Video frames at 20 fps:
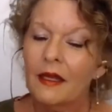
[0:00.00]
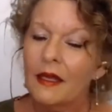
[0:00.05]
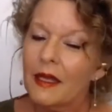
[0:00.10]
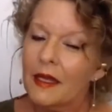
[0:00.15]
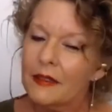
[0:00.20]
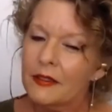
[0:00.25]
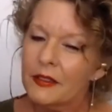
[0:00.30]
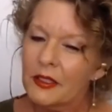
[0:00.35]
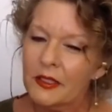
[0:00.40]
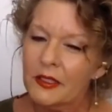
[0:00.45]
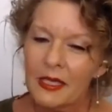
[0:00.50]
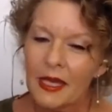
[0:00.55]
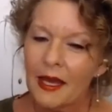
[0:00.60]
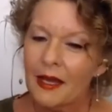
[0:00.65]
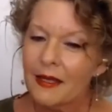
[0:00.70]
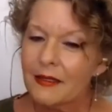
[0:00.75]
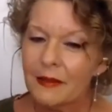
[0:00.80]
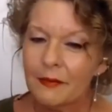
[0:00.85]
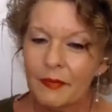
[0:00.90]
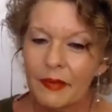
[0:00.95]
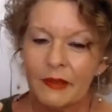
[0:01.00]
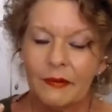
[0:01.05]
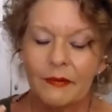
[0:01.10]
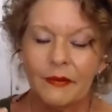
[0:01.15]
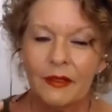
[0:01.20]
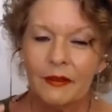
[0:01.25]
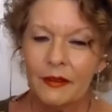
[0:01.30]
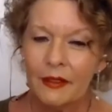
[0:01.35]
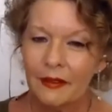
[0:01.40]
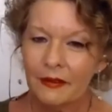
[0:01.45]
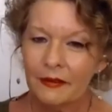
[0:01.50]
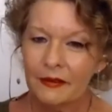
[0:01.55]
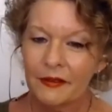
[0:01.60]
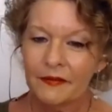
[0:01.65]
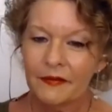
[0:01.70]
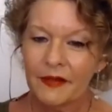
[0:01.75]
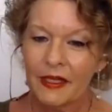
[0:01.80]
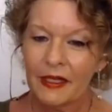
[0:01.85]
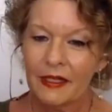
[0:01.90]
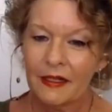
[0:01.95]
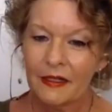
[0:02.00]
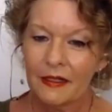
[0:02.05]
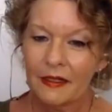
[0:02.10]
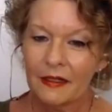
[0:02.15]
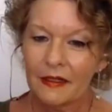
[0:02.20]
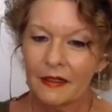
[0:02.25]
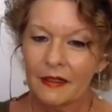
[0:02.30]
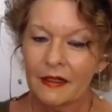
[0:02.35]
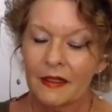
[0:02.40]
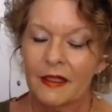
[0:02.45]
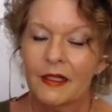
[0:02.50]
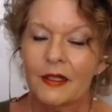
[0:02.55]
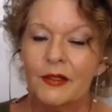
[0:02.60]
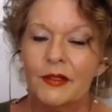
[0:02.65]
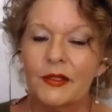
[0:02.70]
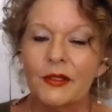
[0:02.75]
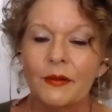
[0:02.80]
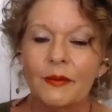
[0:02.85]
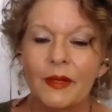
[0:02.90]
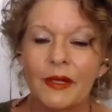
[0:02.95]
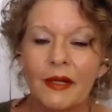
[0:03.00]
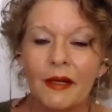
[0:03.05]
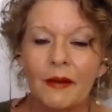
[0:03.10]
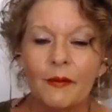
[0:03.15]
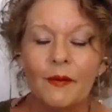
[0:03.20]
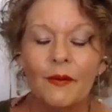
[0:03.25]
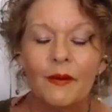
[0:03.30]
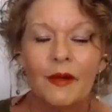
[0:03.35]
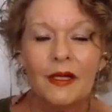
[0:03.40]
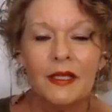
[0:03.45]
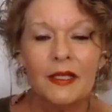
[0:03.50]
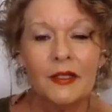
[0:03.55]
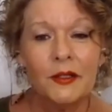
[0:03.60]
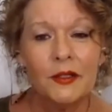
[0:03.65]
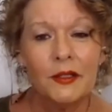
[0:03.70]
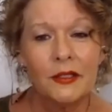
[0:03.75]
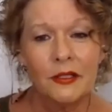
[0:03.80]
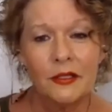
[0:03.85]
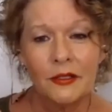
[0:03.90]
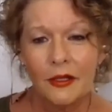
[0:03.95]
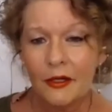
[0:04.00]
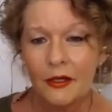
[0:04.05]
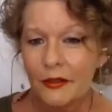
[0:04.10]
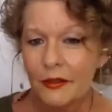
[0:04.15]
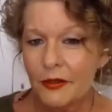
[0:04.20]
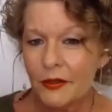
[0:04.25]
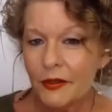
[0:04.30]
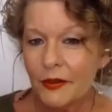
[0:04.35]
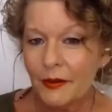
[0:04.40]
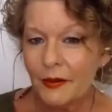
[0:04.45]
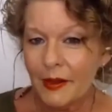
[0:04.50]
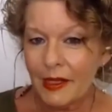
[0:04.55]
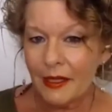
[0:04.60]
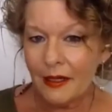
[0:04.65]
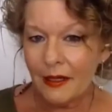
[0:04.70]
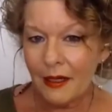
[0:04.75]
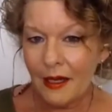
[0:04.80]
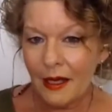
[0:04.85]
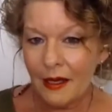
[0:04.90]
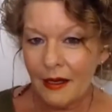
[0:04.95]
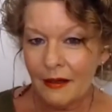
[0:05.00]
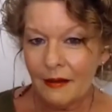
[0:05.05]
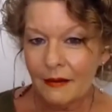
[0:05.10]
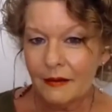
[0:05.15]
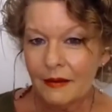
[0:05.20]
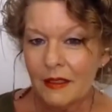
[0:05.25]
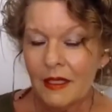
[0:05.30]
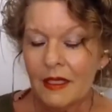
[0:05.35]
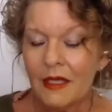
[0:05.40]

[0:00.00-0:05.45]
It just hasn't been well cultivated. So what I want you to start doing now,